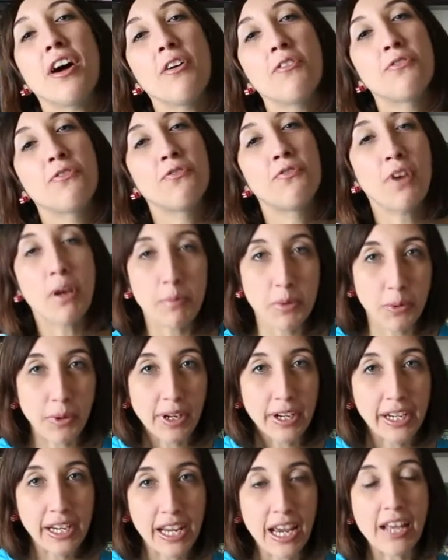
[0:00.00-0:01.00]
of
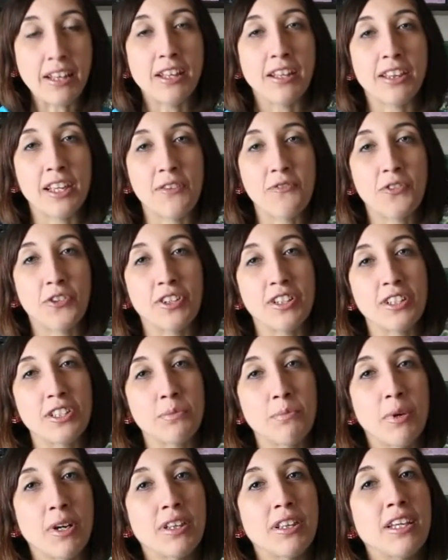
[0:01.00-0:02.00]
February and the theme for
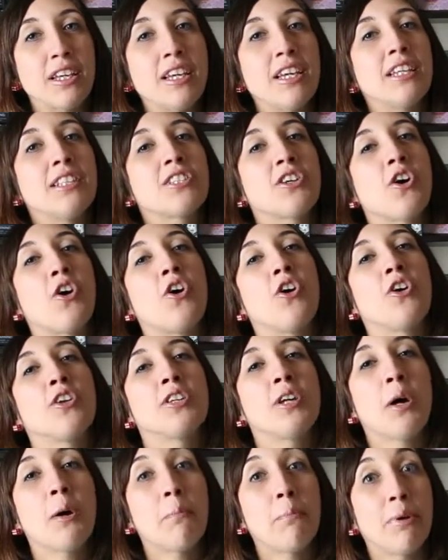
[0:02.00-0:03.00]
this month is
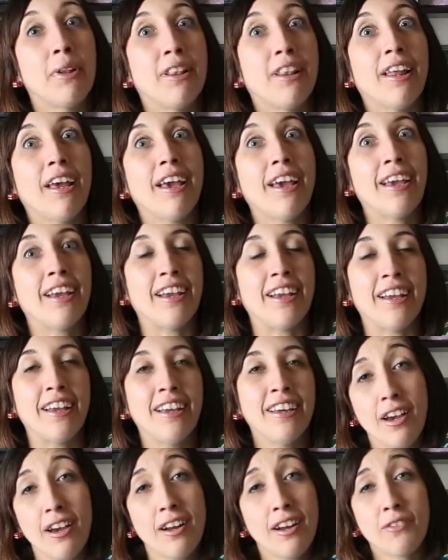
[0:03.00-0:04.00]
called Play.
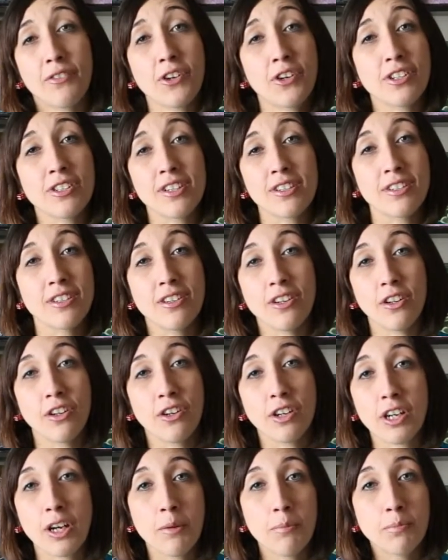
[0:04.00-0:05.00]
And of course I didn't
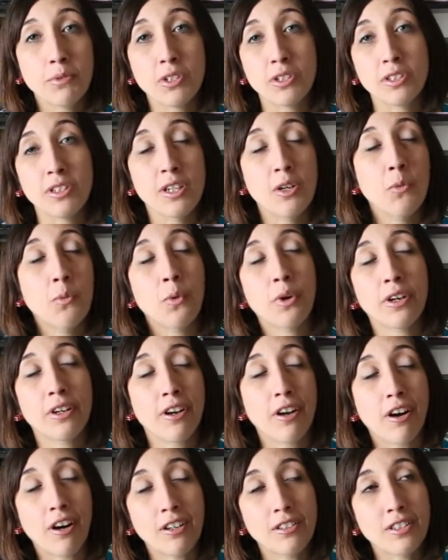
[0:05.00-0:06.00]
look up to see
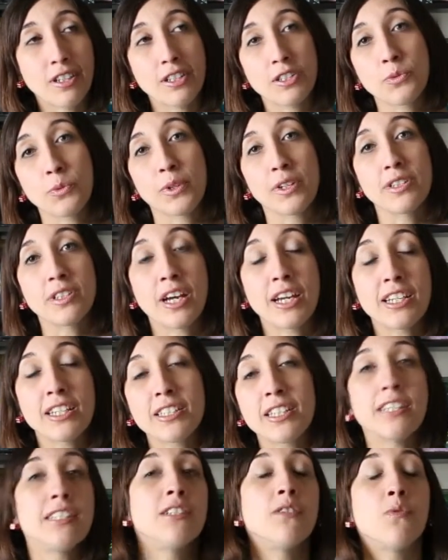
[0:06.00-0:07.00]
what contents were inside
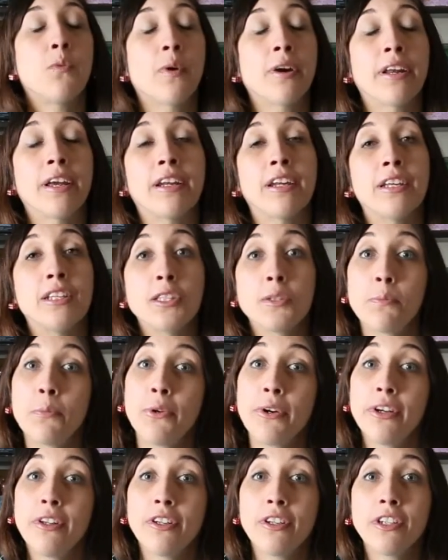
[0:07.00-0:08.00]
because I didn't want
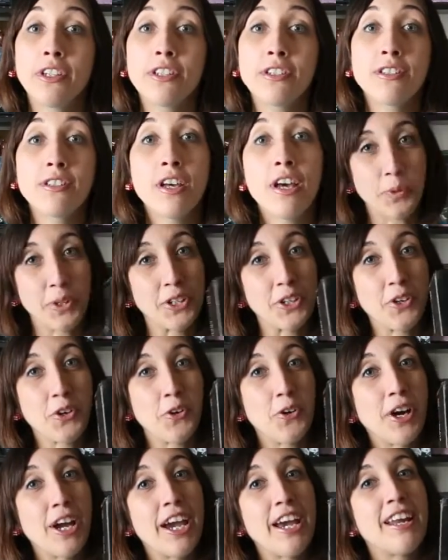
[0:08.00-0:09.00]
to we're gonna
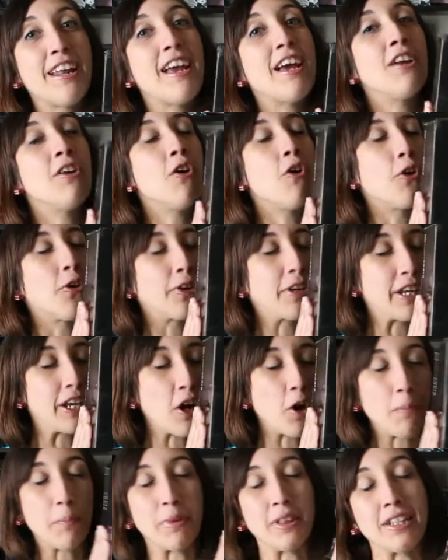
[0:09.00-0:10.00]
go ahead and
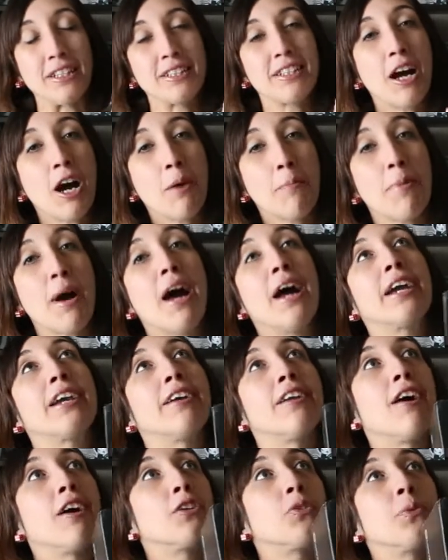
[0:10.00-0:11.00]
already open this up. I
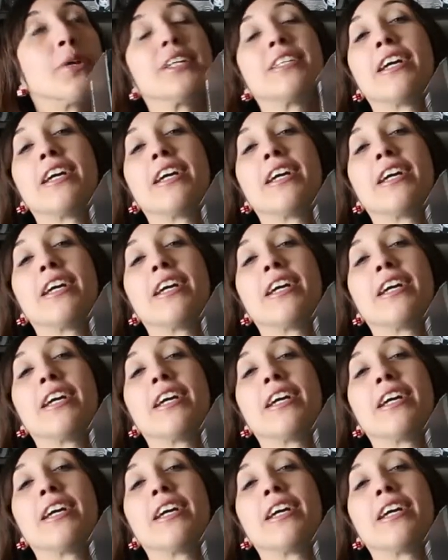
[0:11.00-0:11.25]
cannot wait